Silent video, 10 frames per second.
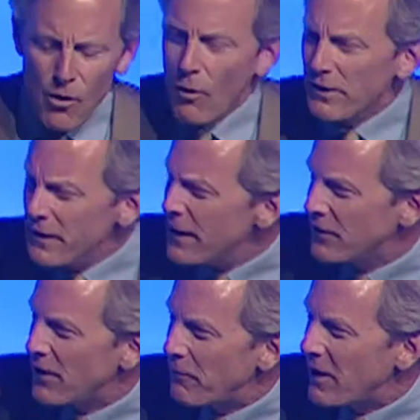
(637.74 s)
Wasn't there
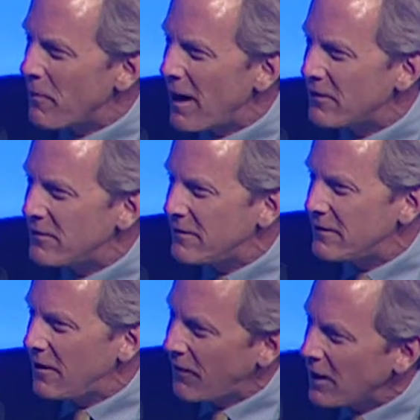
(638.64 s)
something about
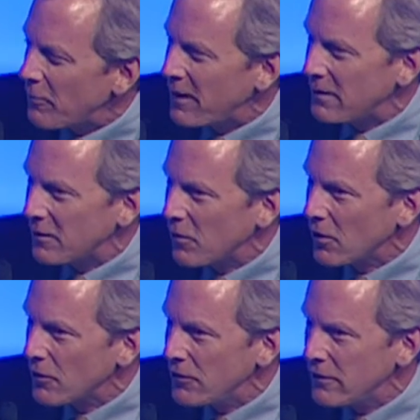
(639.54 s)
developing
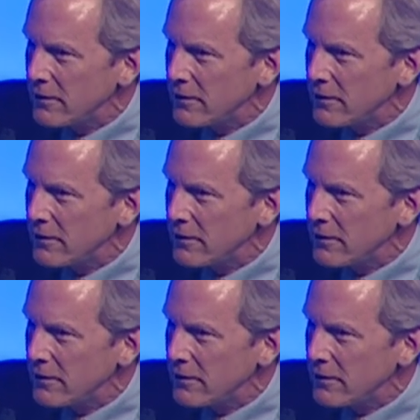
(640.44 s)
liberals?